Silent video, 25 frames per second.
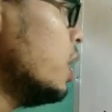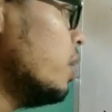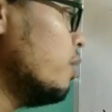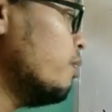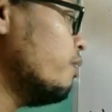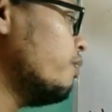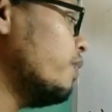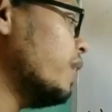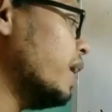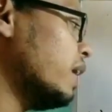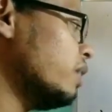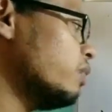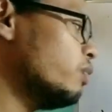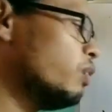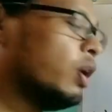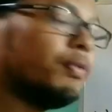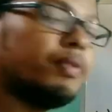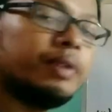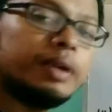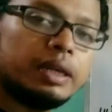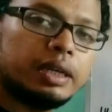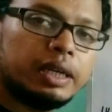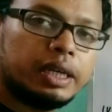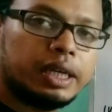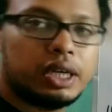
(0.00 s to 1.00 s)
value of
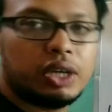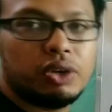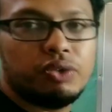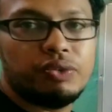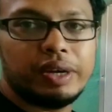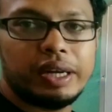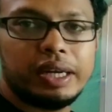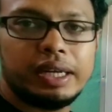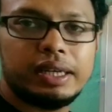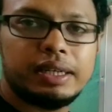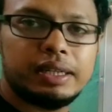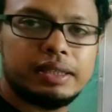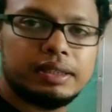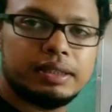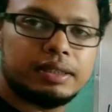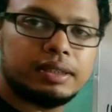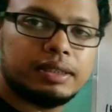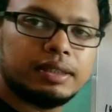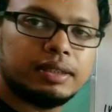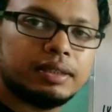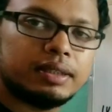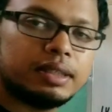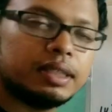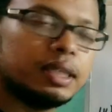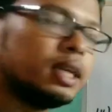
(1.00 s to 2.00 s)
equivalent
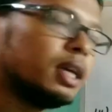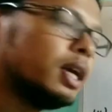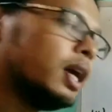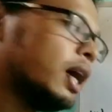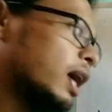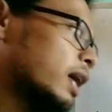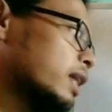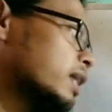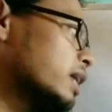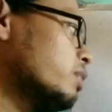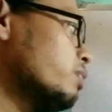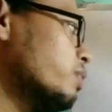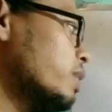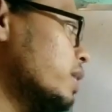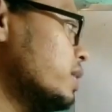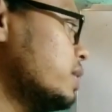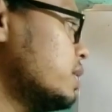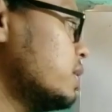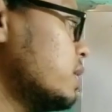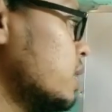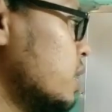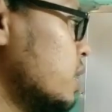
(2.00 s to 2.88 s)
resistance. Otherwise,